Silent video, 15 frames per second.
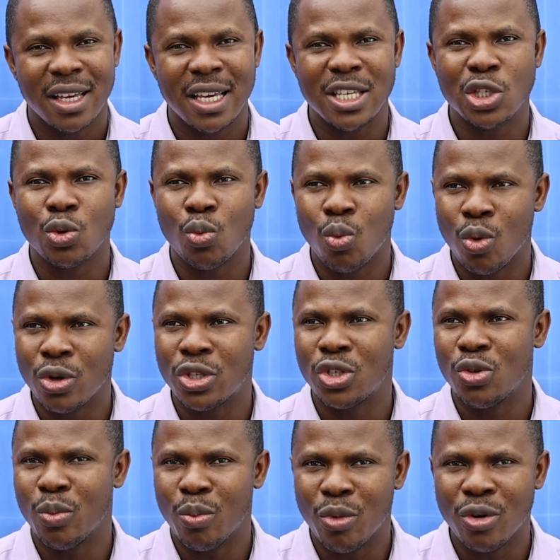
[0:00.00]
is
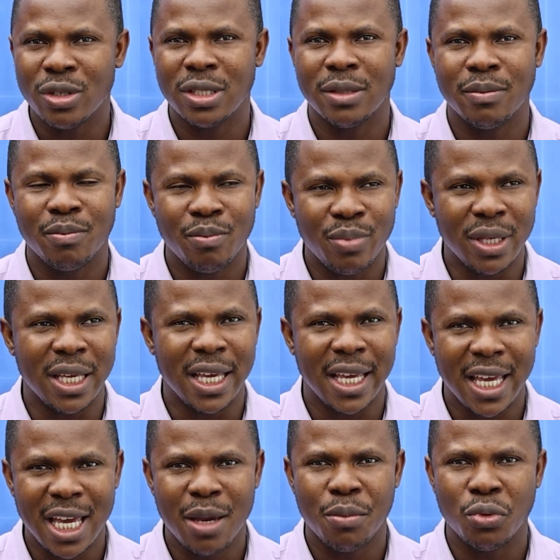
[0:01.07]
what you must be
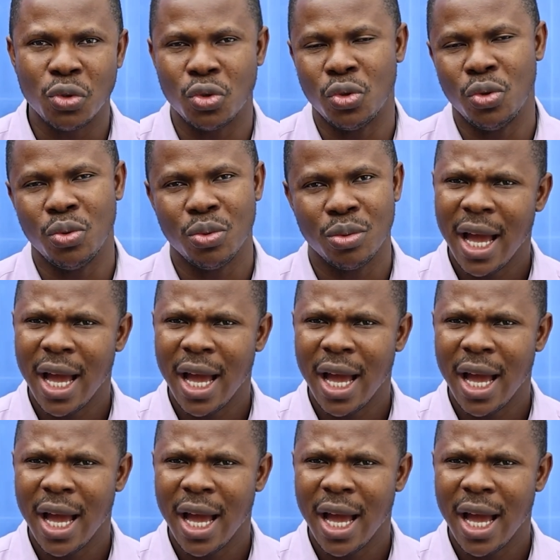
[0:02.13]
able to do.